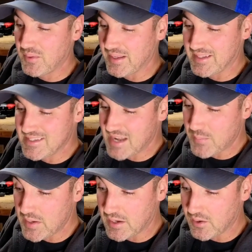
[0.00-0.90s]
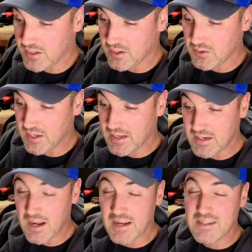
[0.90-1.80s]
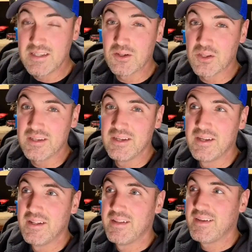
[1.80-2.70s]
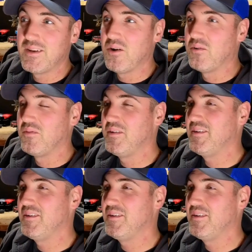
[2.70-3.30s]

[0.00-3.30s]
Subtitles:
Like, it's not my carry gun. Like, ideally, you know,